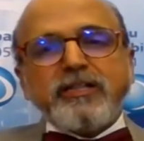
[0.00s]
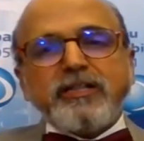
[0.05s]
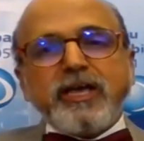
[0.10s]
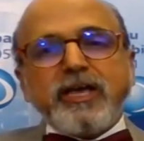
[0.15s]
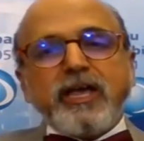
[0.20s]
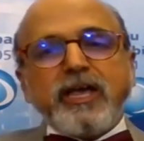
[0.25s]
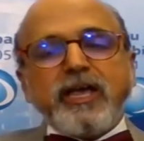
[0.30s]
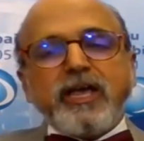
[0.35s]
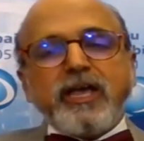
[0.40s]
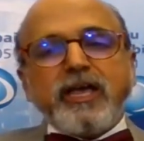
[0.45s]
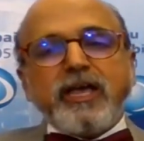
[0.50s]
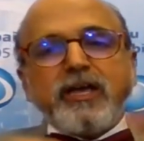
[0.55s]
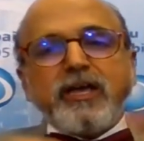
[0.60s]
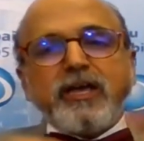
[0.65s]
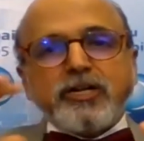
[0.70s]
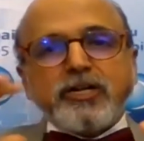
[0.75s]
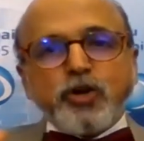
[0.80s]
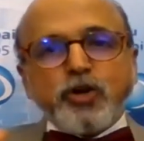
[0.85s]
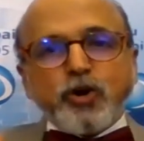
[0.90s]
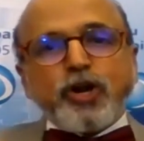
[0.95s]
the
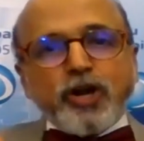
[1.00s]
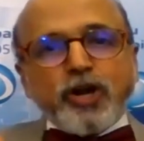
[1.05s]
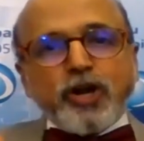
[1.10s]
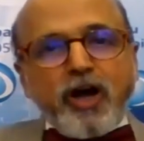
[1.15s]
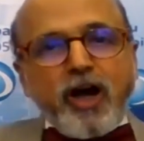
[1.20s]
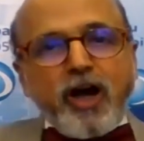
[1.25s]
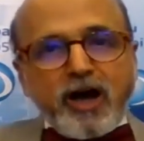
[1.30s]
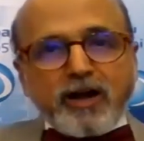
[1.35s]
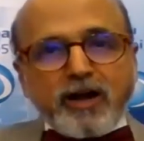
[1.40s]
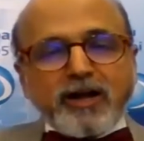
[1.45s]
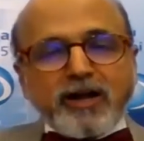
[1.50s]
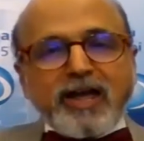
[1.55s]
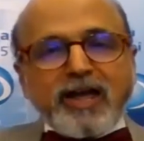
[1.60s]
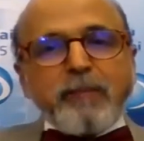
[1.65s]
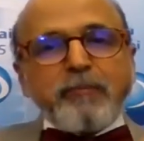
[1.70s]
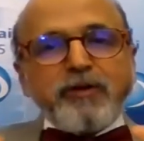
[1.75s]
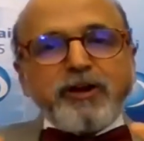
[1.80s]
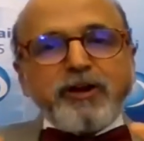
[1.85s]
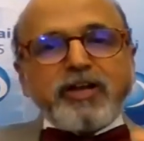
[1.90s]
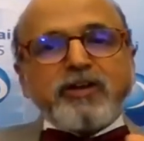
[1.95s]
total
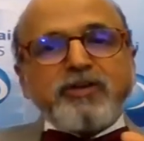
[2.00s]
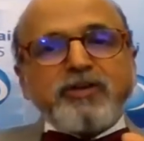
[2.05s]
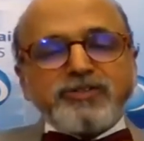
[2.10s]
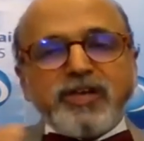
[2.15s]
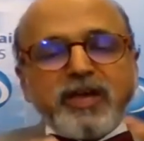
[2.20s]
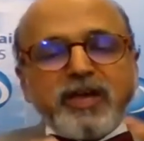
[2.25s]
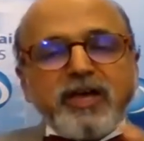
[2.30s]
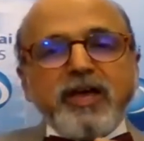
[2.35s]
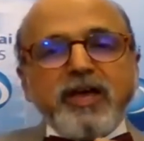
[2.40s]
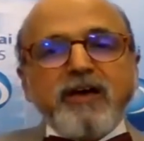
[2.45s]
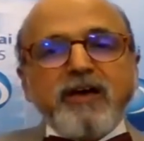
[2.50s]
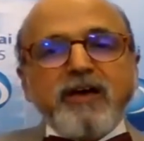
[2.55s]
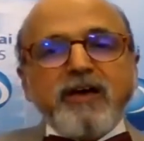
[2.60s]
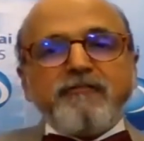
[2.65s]
capital adequacy